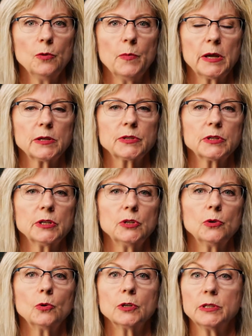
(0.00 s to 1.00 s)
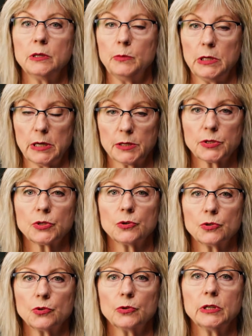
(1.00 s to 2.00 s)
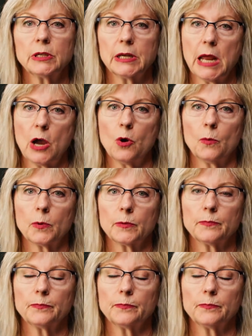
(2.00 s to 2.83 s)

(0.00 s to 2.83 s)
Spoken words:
your medicine or DBS surgery can help.